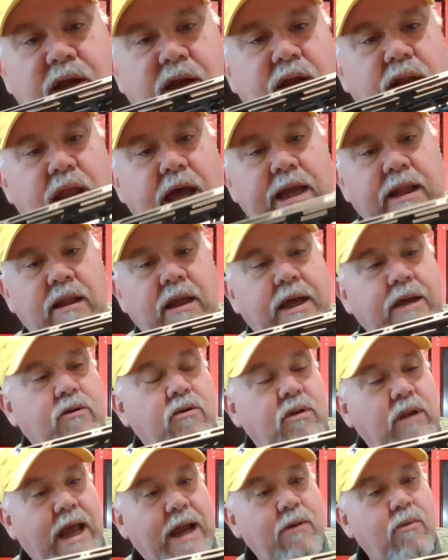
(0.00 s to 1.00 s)

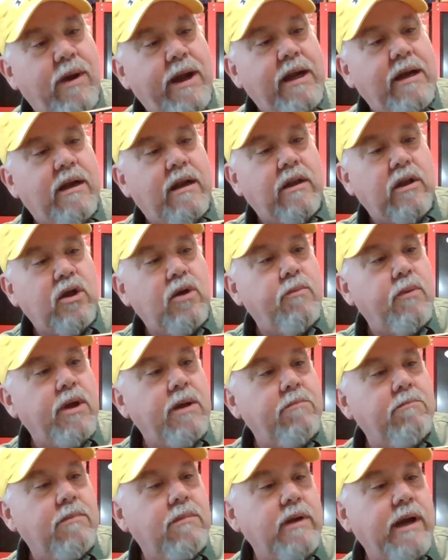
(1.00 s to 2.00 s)
lightweight
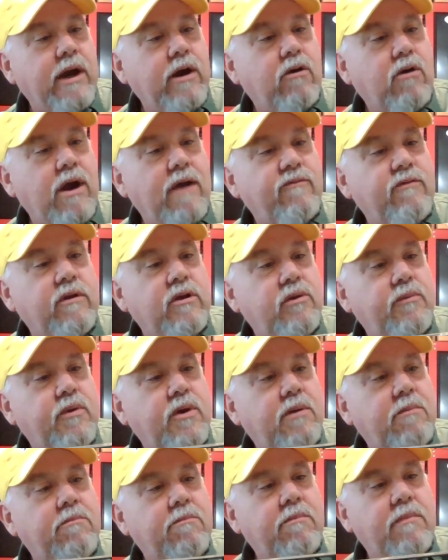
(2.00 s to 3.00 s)
aluminum, aircraft
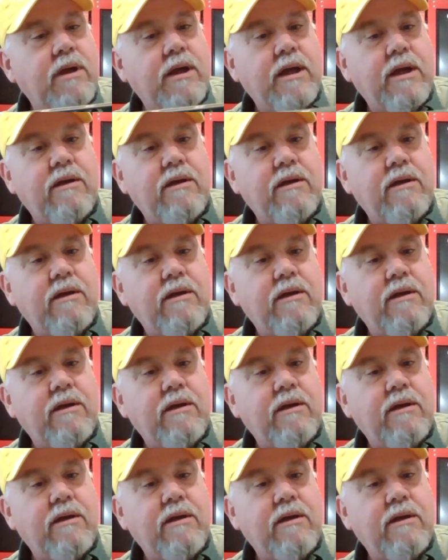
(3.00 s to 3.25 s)
aluminum